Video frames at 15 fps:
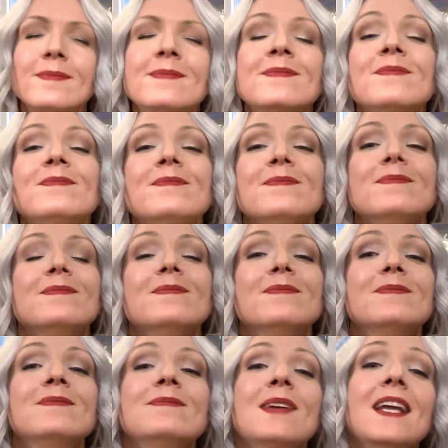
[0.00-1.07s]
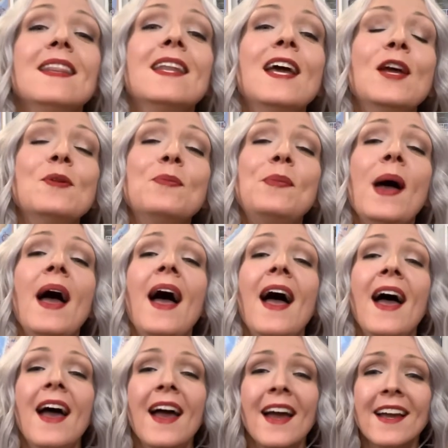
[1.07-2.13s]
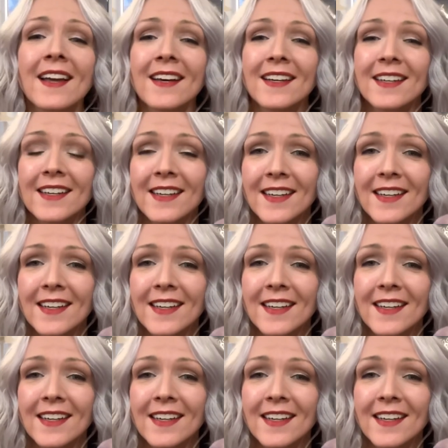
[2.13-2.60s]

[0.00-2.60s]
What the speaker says: And then Peg,